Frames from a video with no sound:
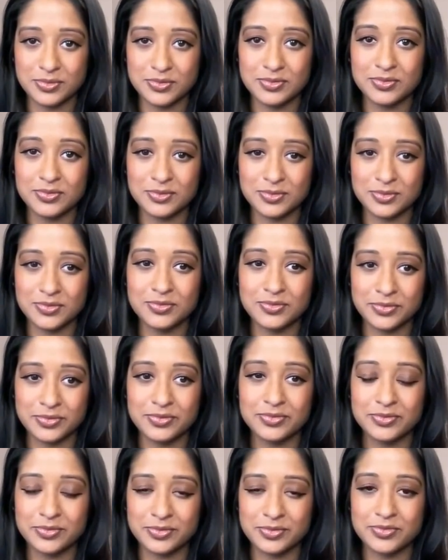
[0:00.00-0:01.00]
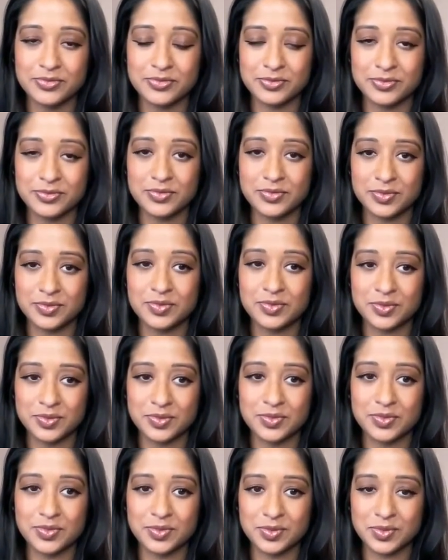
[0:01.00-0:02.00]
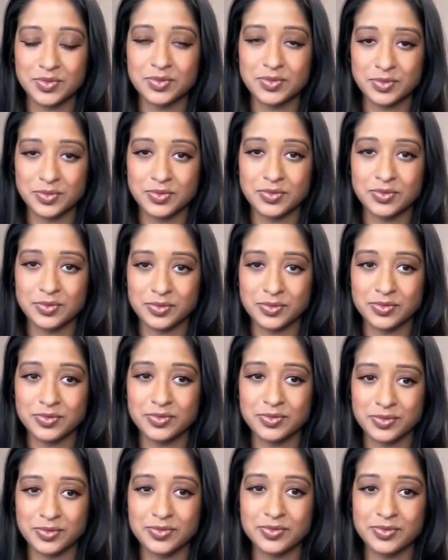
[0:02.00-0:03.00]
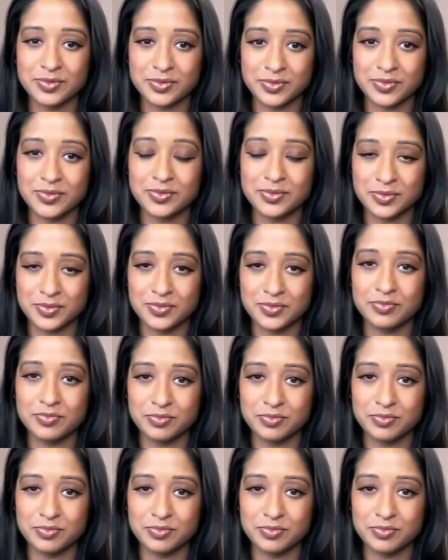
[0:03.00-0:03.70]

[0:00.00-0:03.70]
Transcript: This person isn't speaking.